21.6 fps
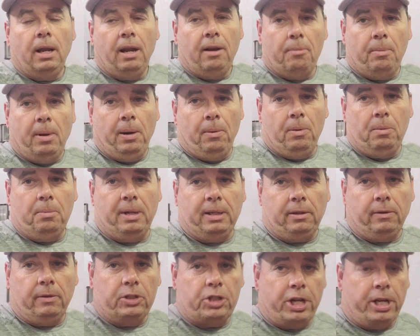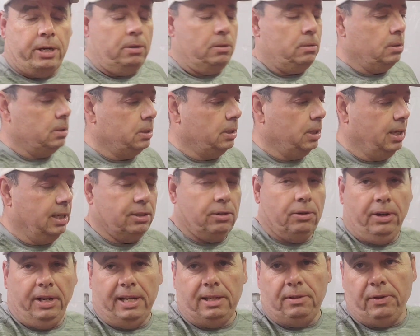Everybody, welcome back to the channel.
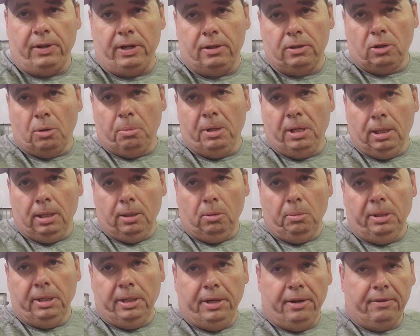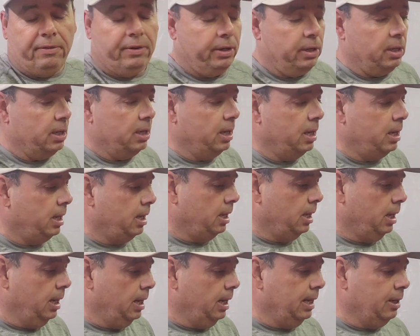So today's video is going to be a little bit different.
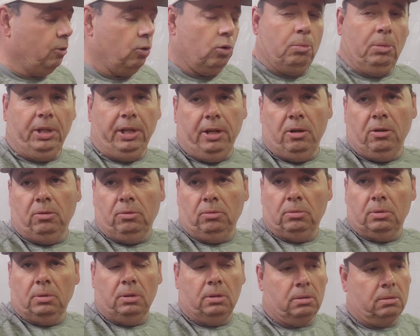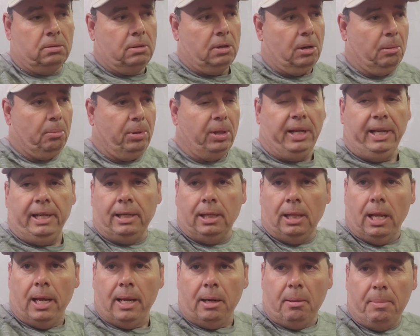I normally don't complain
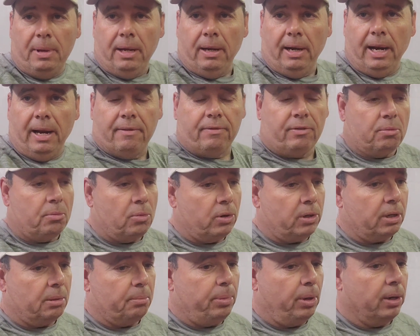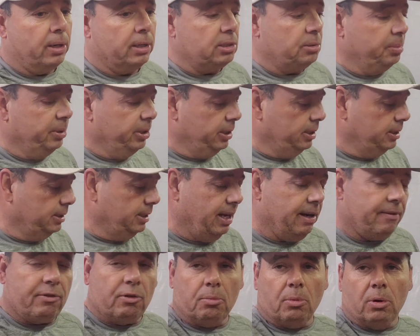a lot about aftermarket parts because
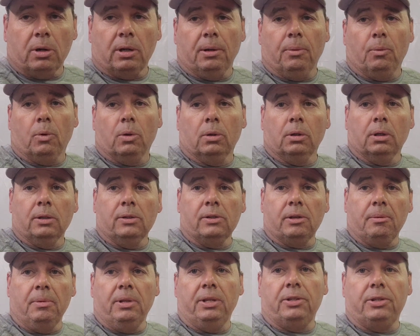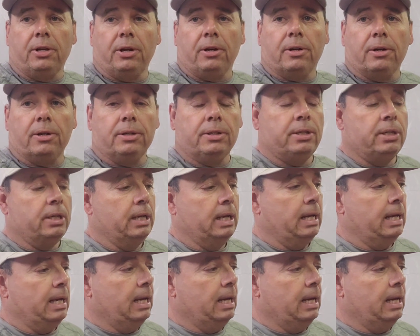the aftermarket world on some of these cars